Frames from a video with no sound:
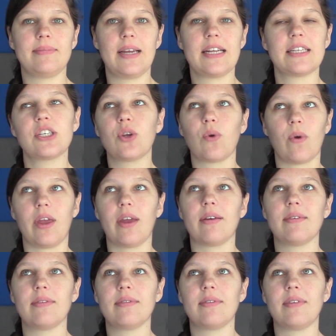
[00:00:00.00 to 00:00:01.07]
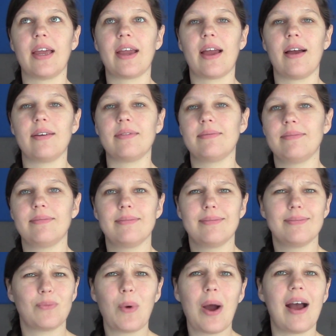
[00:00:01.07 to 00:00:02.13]
It's annoying. Like,
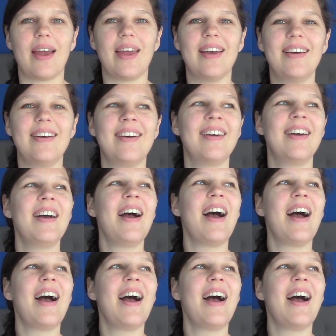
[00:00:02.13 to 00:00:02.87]
why?